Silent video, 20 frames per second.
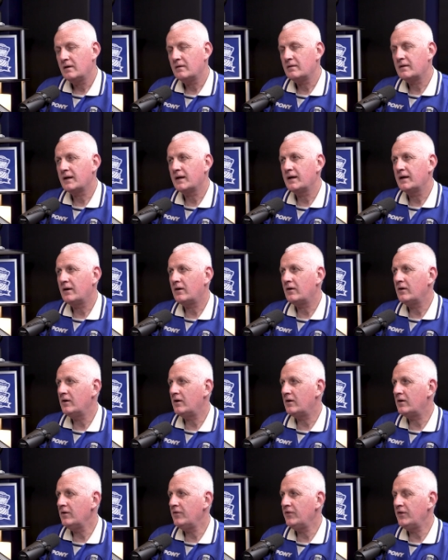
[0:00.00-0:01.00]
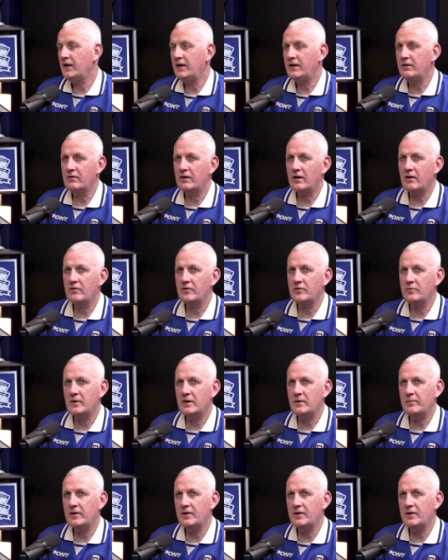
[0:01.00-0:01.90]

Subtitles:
Okay, I think he'll go as well,